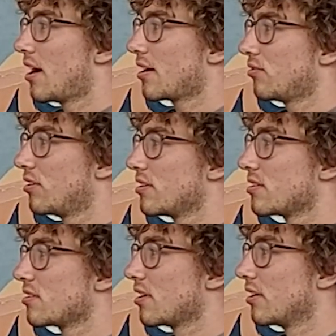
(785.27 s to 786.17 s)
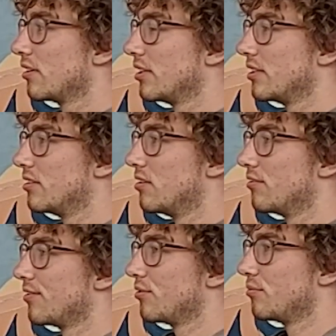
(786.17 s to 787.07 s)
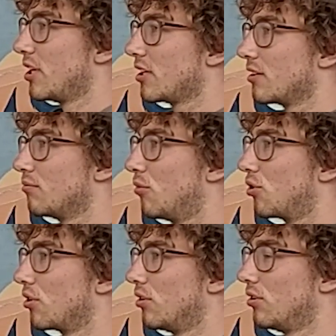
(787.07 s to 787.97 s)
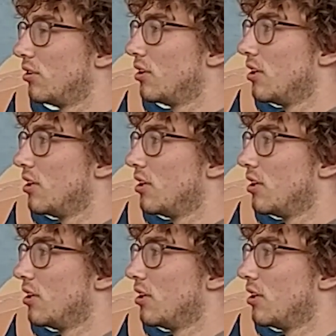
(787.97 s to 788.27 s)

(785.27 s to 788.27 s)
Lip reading: don't necessarily know if it would make it moral,